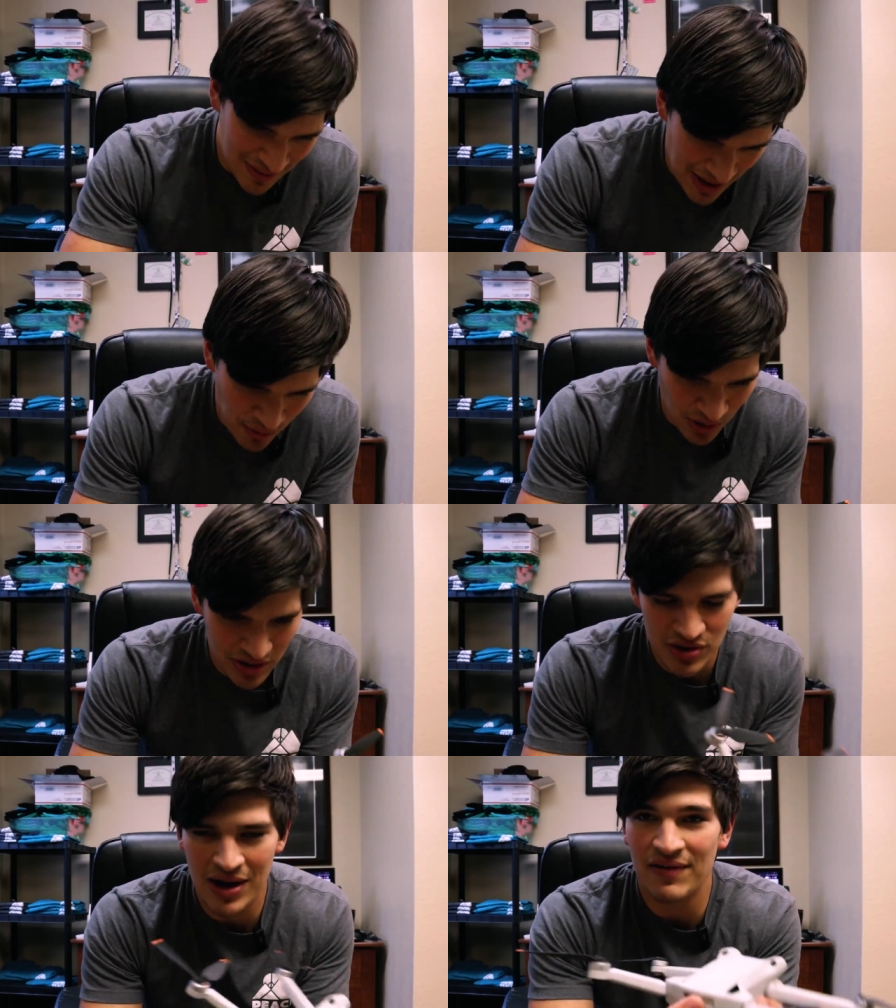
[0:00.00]
Light
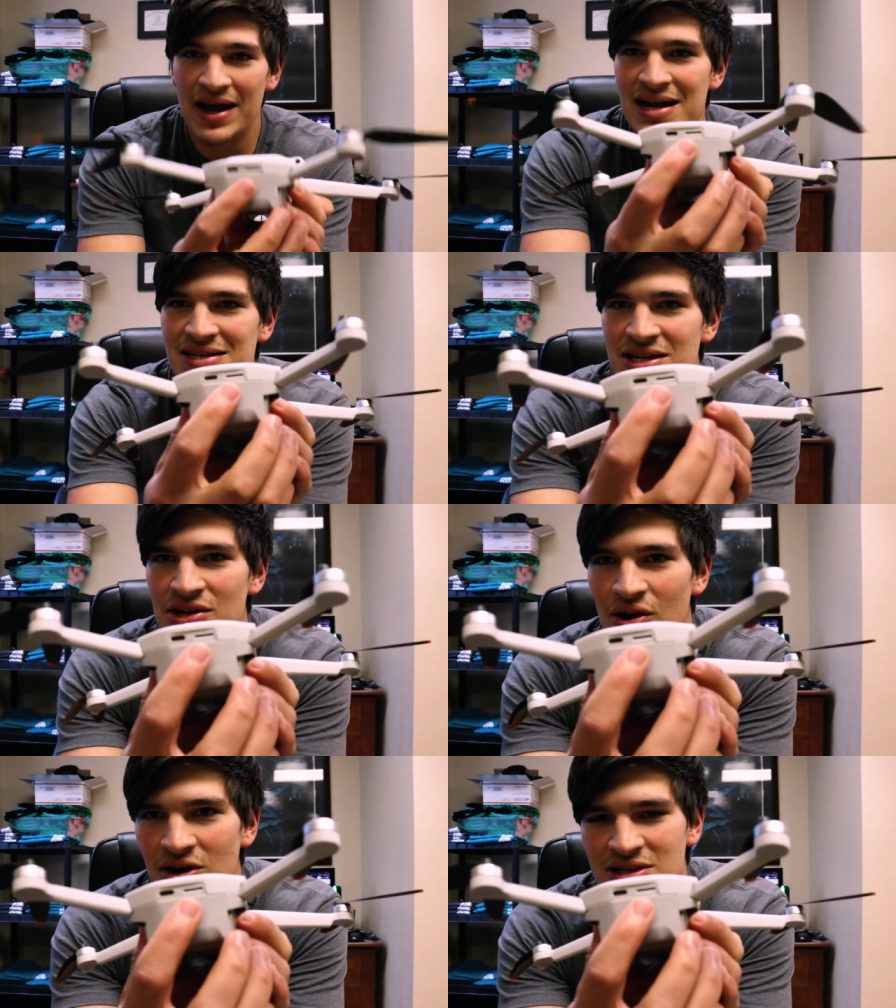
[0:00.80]
work, you have a
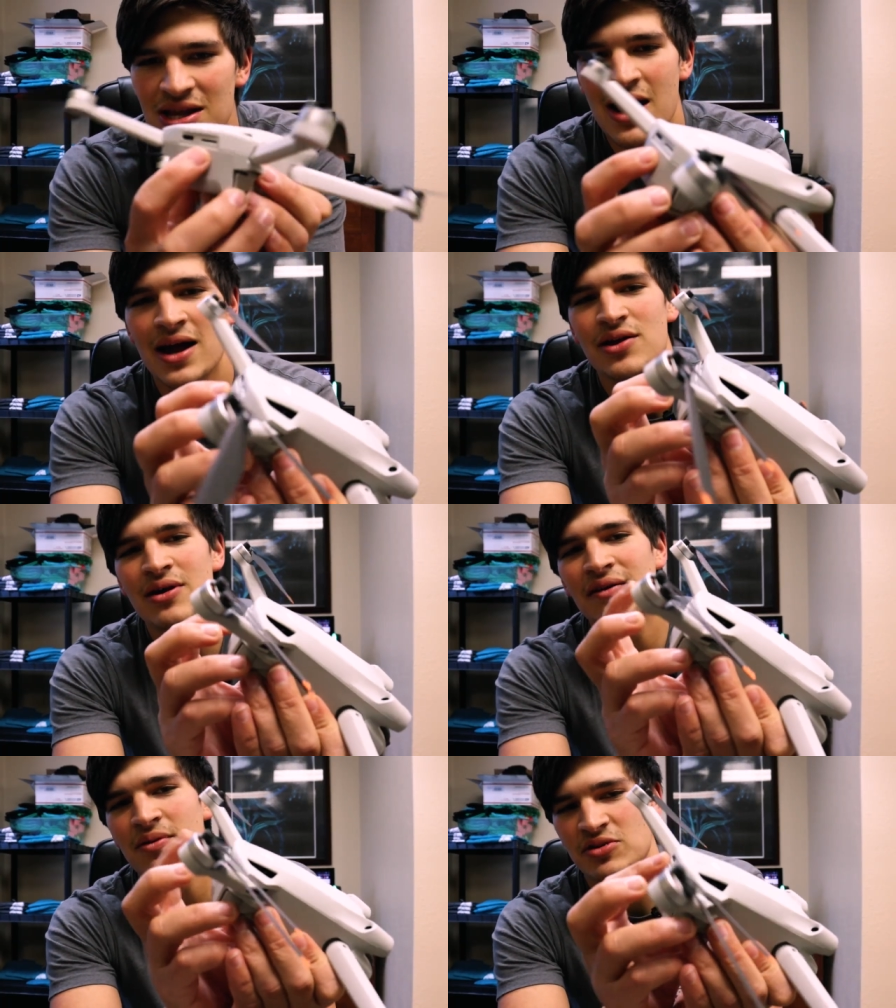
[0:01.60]
SD card slot,
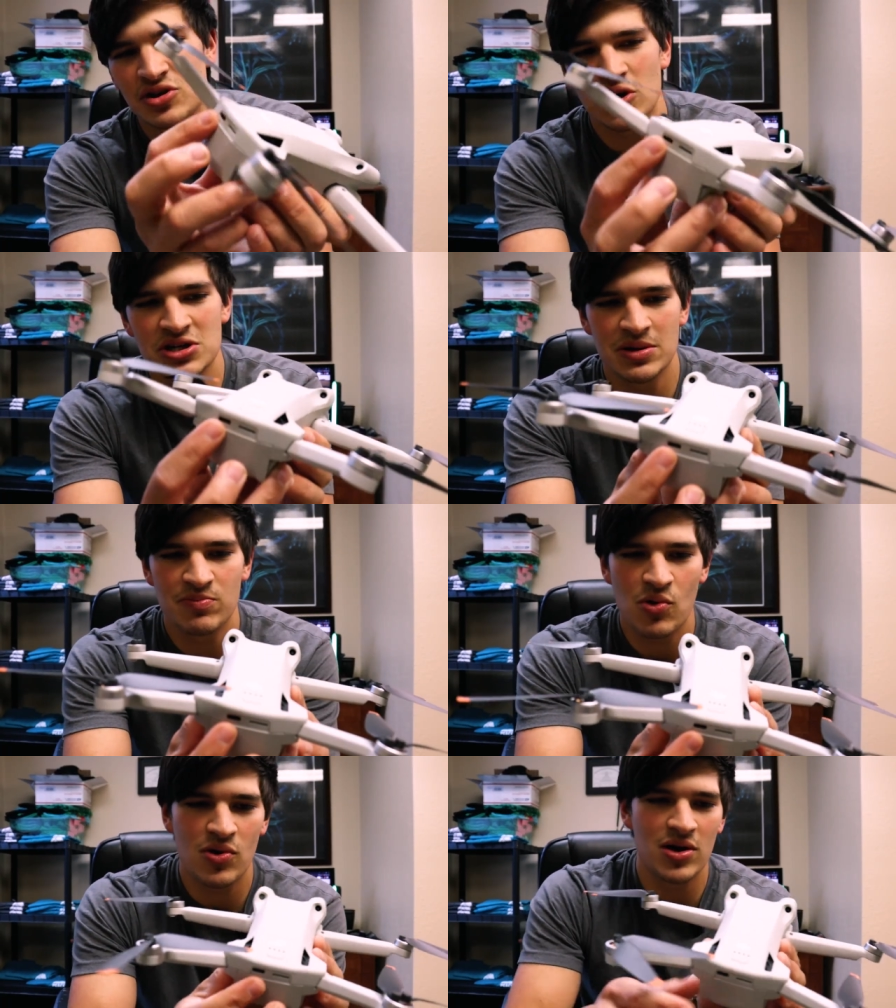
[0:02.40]
you have the charging
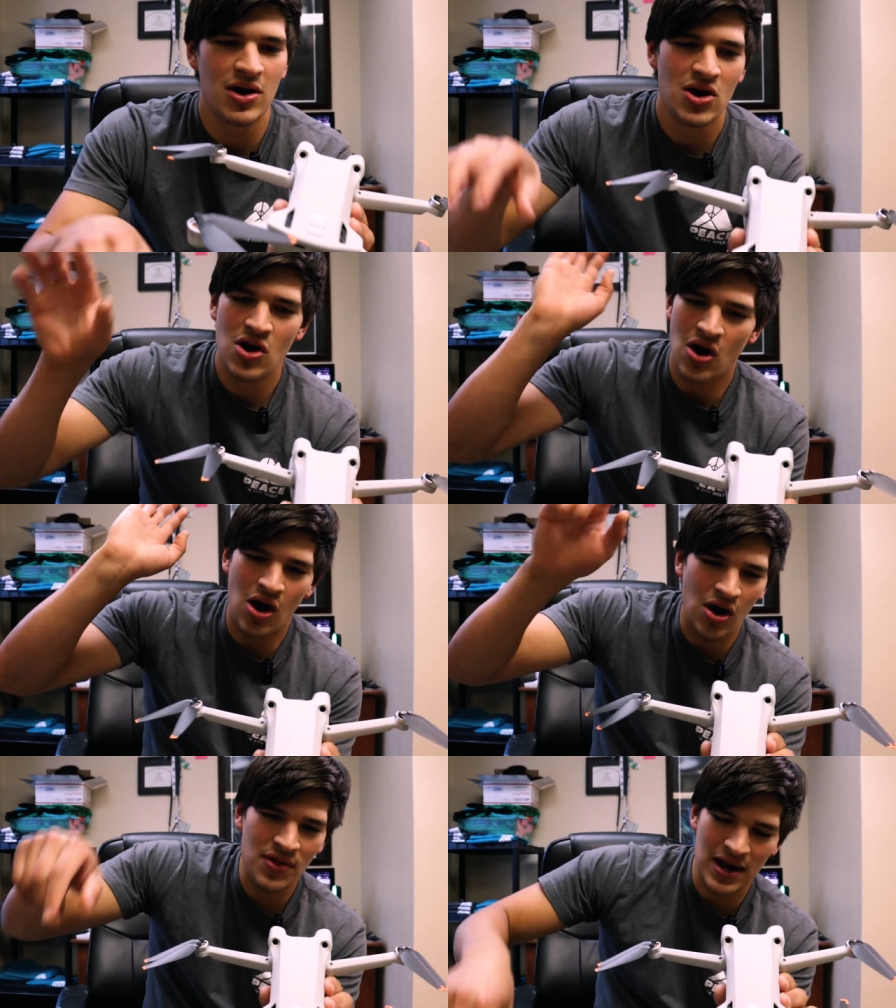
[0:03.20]
port,
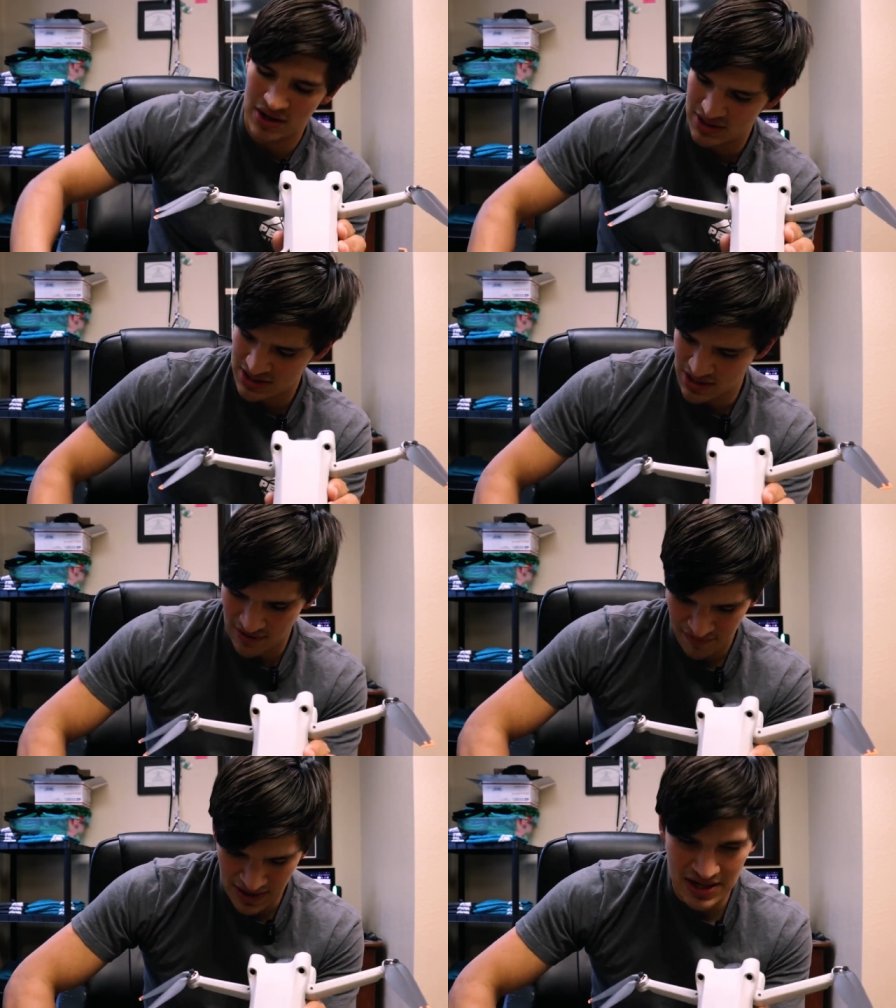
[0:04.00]
all that good stuff.